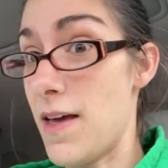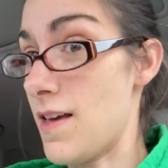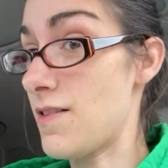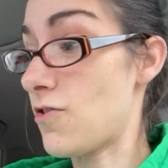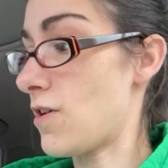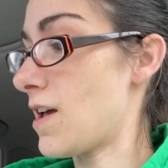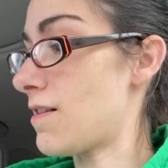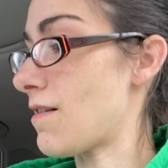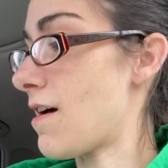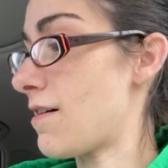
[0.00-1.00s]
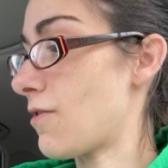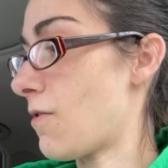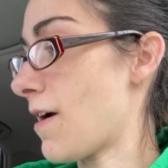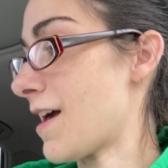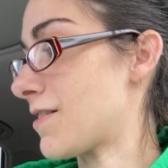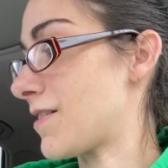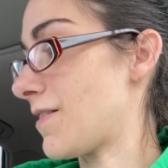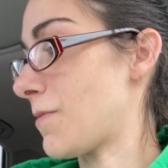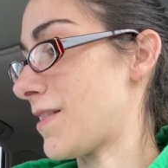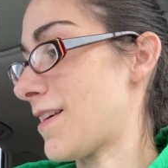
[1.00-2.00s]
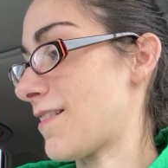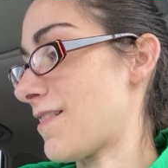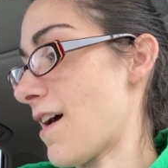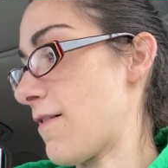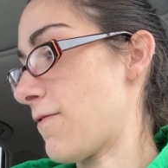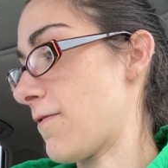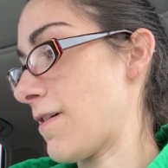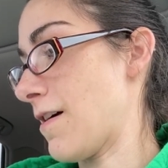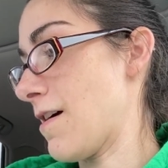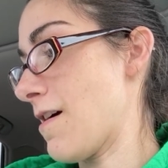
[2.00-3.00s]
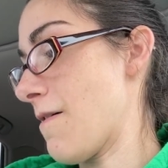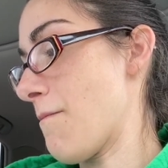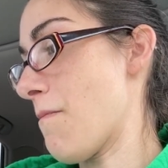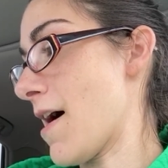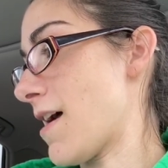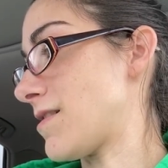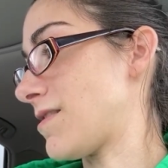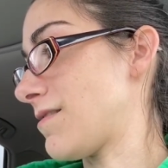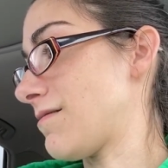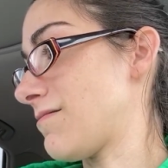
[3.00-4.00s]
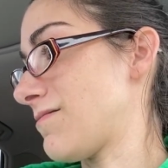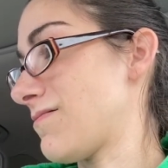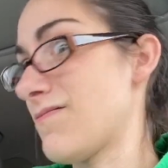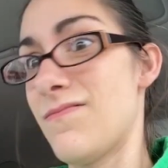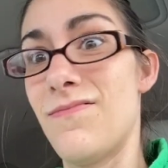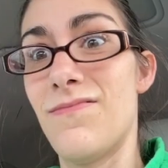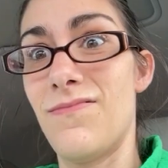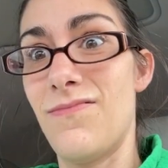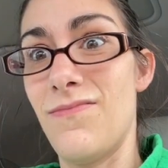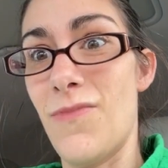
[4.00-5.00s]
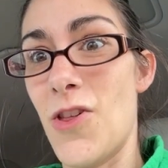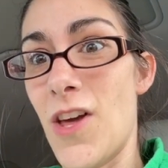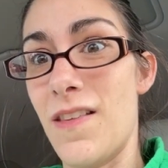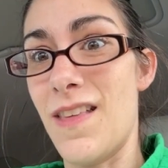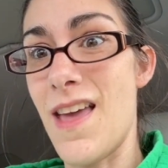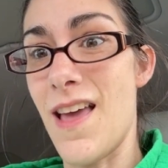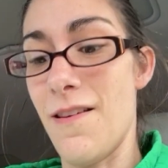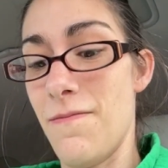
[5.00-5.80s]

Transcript: my history is not great with this stuff, but we shall see.